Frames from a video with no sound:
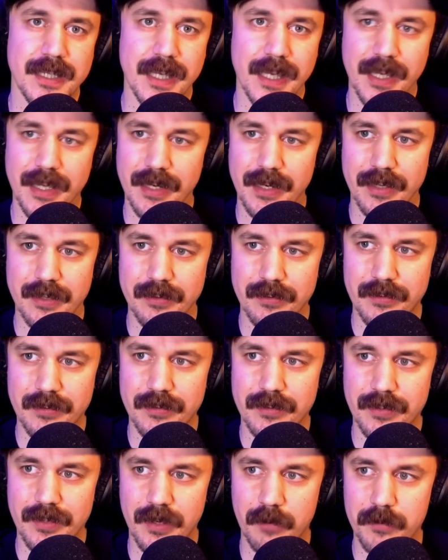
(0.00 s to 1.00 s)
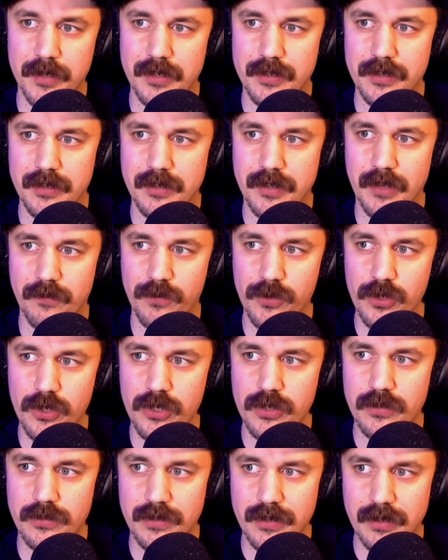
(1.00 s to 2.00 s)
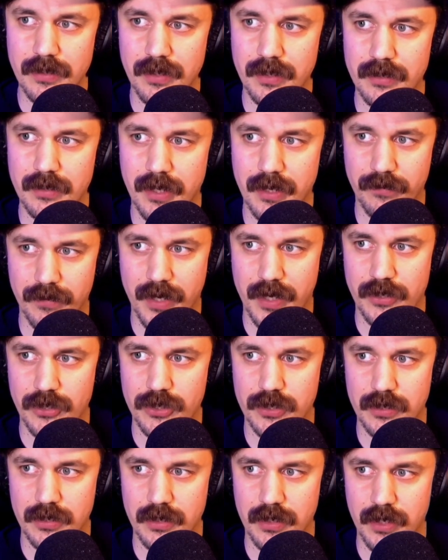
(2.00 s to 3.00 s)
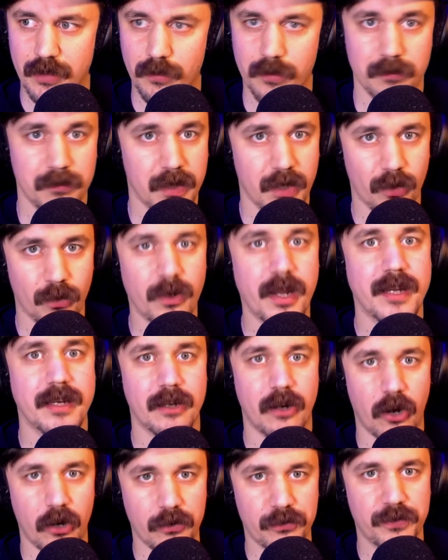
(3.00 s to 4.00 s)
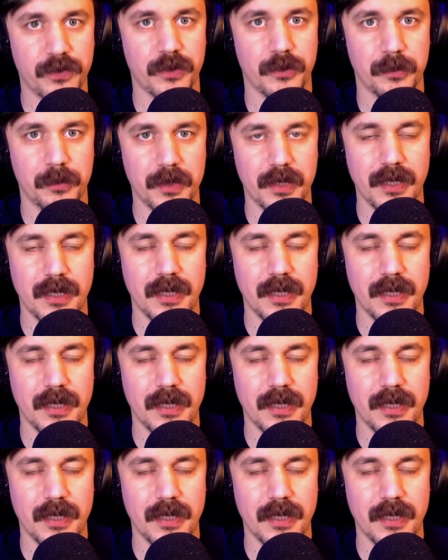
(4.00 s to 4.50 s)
It is, I mean, if you could see that in live action, it would be a rated R film.